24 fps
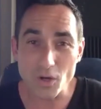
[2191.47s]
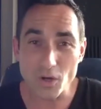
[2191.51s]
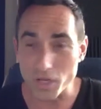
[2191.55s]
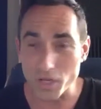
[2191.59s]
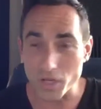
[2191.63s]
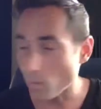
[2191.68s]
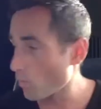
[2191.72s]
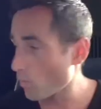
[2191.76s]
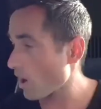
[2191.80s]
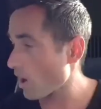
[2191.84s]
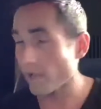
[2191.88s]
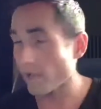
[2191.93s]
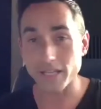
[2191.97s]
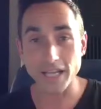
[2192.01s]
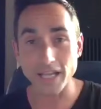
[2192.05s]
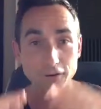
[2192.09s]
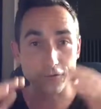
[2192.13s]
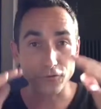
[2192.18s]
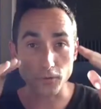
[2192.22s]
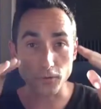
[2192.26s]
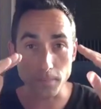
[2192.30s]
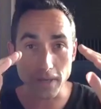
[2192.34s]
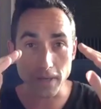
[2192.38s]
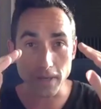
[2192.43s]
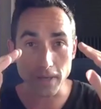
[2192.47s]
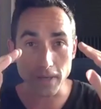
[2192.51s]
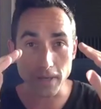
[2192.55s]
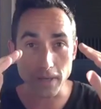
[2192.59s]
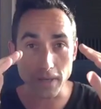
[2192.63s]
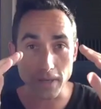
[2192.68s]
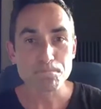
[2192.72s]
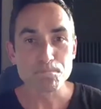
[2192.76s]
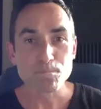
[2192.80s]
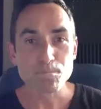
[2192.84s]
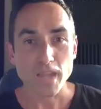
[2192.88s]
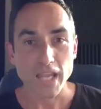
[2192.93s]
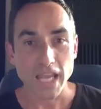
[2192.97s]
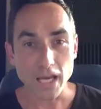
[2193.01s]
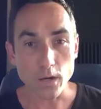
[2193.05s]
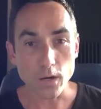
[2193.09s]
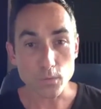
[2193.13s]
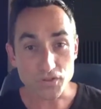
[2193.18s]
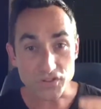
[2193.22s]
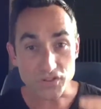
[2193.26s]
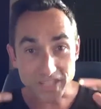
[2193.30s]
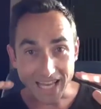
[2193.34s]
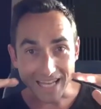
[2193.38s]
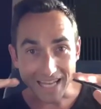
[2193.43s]
what you want. Like for me, it
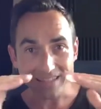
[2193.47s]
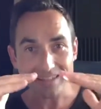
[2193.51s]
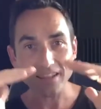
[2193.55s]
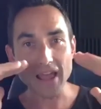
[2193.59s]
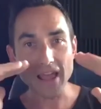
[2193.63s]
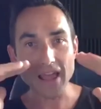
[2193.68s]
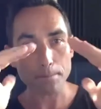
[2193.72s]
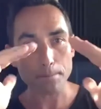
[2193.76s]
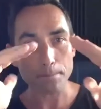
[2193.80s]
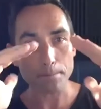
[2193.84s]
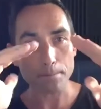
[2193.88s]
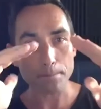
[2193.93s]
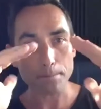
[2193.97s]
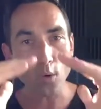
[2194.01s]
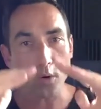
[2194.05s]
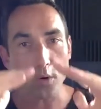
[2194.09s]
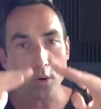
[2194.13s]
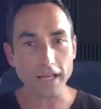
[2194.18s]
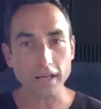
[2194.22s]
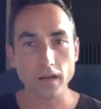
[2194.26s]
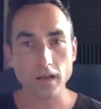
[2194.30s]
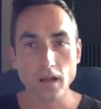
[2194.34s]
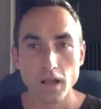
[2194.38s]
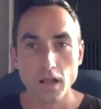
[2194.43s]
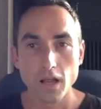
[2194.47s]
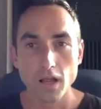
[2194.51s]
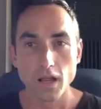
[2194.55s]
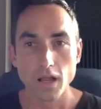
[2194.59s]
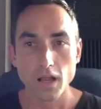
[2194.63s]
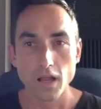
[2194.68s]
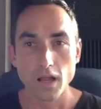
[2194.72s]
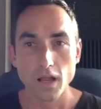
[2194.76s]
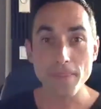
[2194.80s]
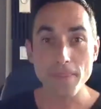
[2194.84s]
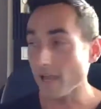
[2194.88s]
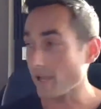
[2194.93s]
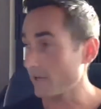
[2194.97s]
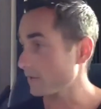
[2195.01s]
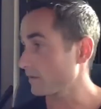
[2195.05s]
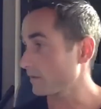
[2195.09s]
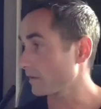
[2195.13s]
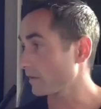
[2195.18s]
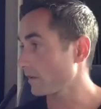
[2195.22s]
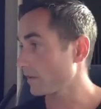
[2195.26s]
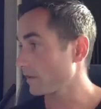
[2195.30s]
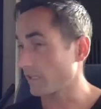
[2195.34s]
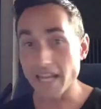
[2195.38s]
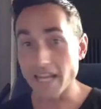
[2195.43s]
was get to that point and then
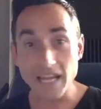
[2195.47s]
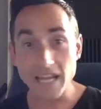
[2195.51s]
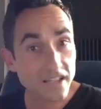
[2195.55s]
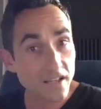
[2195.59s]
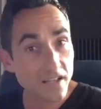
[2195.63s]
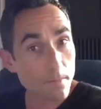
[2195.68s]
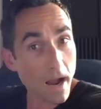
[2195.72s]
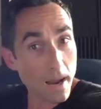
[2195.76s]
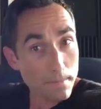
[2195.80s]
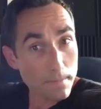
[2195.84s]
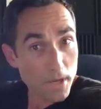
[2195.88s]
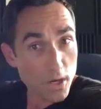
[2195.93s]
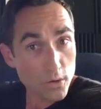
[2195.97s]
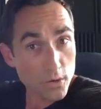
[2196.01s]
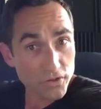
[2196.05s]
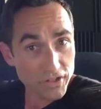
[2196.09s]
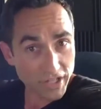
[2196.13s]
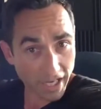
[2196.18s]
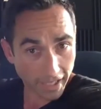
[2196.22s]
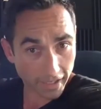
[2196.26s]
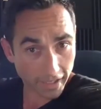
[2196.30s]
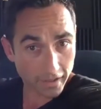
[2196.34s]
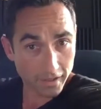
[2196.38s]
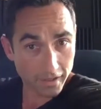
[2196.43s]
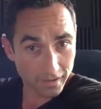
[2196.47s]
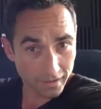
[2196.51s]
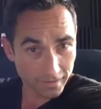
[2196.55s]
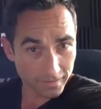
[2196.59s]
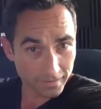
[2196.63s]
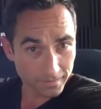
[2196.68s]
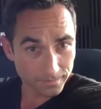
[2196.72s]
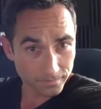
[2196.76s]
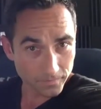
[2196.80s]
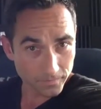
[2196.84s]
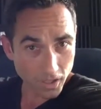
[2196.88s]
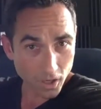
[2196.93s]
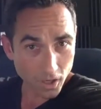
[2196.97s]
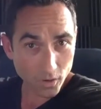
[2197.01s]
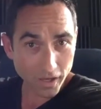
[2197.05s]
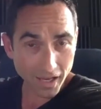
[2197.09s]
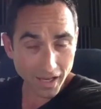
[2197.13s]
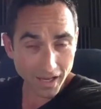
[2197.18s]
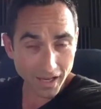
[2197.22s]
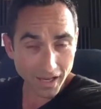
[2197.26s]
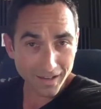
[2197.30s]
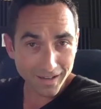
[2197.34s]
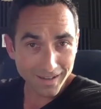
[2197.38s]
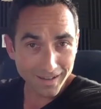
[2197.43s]
get to my music,
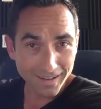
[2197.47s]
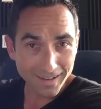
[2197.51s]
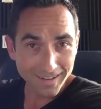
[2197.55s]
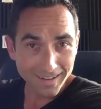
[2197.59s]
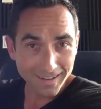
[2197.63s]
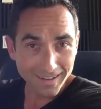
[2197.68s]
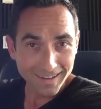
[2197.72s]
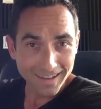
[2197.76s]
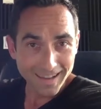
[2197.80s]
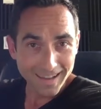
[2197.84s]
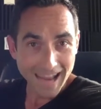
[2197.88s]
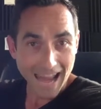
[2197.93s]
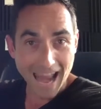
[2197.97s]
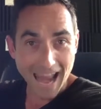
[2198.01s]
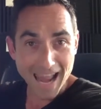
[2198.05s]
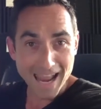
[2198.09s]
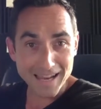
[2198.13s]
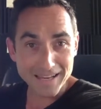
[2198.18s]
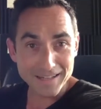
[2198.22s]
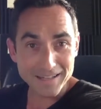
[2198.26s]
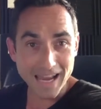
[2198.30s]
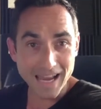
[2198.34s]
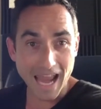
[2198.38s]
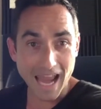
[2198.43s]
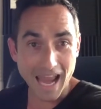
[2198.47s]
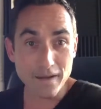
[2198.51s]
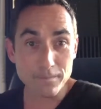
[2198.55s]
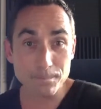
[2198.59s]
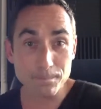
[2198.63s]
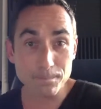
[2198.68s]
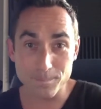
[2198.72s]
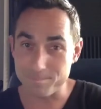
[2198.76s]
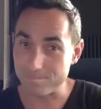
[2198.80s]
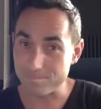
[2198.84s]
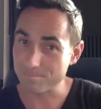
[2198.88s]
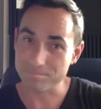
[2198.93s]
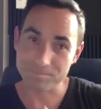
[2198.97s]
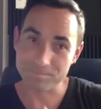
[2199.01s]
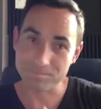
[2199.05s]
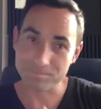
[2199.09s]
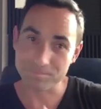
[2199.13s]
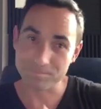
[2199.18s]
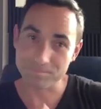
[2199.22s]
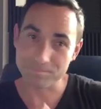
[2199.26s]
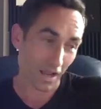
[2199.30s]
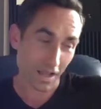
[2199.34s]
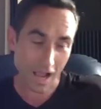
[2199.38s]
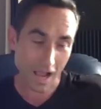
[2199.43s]
okay? And
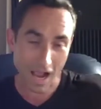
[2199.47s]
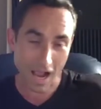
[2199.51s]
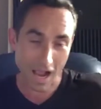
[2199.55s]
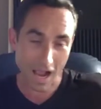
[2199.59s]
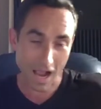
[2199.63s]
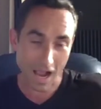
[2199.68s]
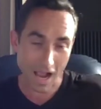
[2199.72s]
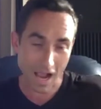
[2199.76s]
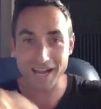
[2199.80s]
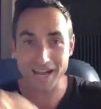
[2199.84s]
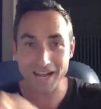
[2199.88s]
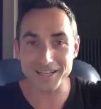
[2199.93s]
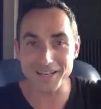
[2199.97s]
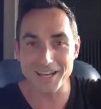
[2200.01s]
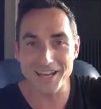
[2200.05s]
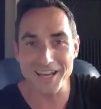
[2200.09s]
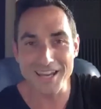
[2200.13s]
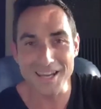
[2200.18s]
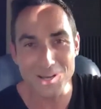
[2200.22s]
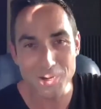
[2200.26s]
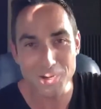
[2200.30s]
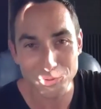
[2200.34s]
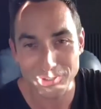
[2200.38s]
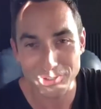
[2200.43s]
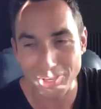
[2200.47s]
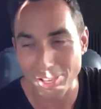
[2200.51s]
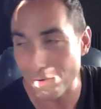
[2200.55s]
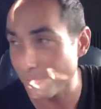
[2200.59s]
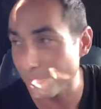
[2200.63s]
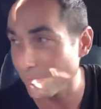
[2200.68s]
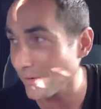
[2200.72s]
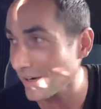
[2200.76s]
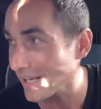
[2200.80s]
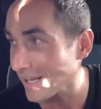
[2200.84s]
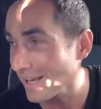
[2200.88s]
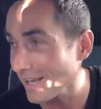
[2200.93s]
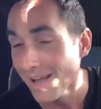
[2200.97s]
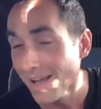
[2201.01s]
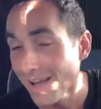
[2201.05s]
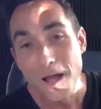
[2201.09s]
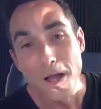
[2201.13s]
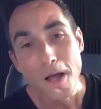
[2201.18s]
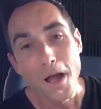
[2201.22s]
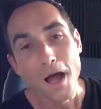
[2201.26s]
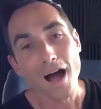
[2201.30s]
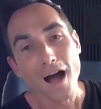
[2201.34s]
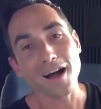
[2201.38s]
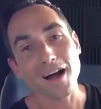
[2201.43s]
I decided, it was kind of funny.
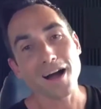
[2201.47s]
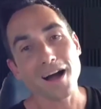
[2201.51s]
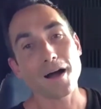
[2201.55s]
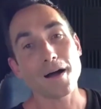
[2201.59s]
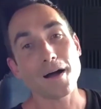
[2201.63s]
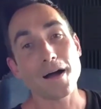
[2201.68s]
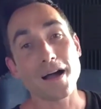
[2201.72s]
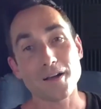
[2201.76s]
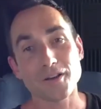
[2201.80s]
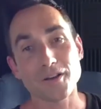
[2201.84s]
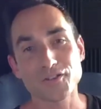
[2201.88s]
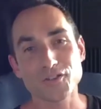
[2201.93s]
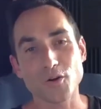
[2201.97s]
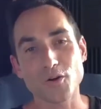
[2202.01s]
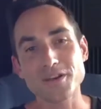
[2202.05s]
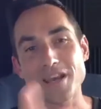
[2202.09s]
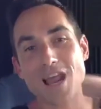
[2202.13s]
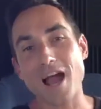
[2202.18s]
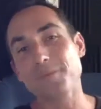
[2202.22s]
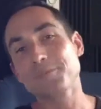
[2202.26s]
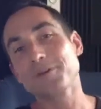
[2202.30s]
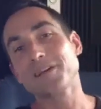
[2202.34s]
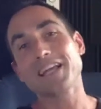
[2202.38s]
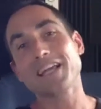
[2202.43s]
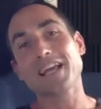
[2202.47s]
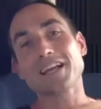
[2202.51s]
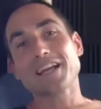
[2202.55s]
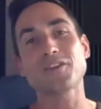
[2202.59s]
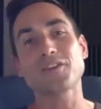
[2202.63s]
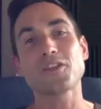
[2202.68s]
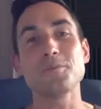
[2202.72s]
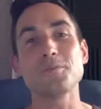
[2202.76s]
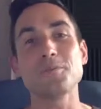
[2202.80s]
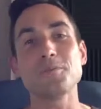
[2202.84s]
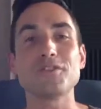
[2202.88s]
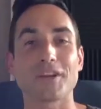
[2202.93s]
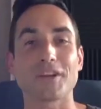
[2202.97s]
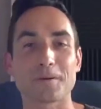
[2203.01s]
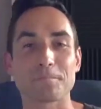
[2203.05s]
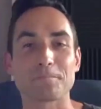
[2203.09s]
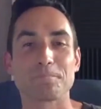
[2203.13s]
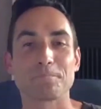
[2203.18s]
So now I'm going to get to the music.